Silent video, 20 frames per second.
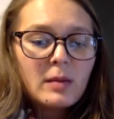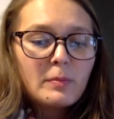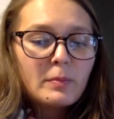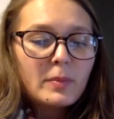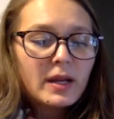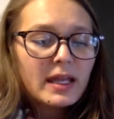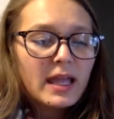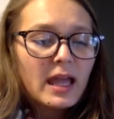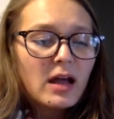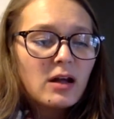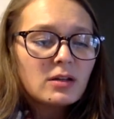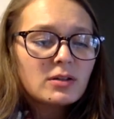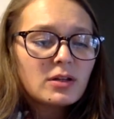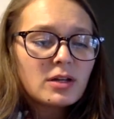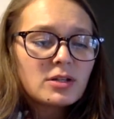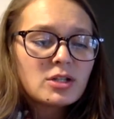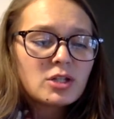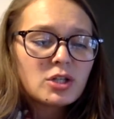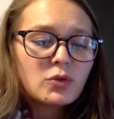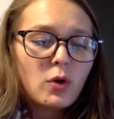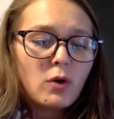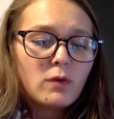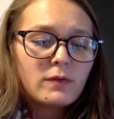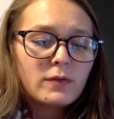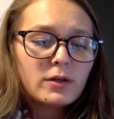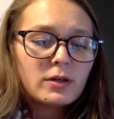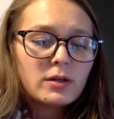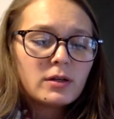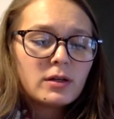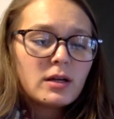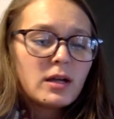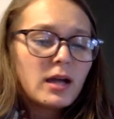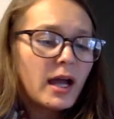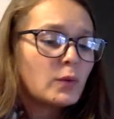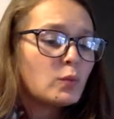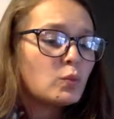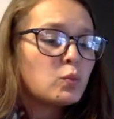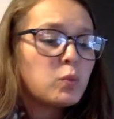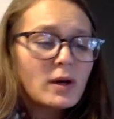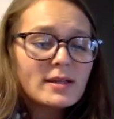but I held on to Grover.
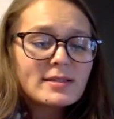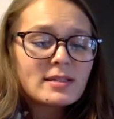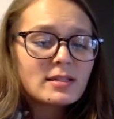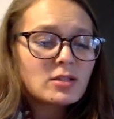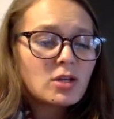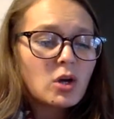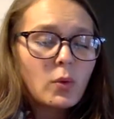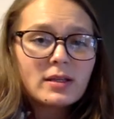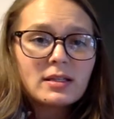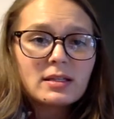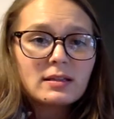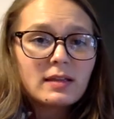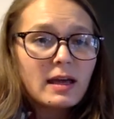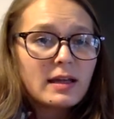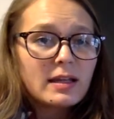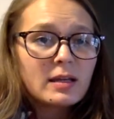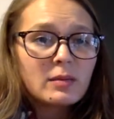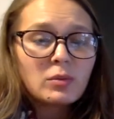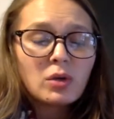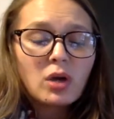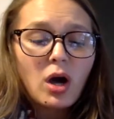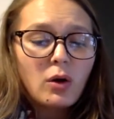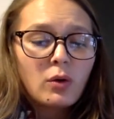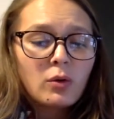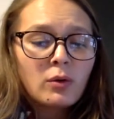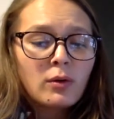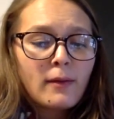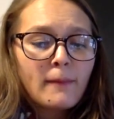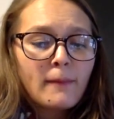I wasn't going to let him go.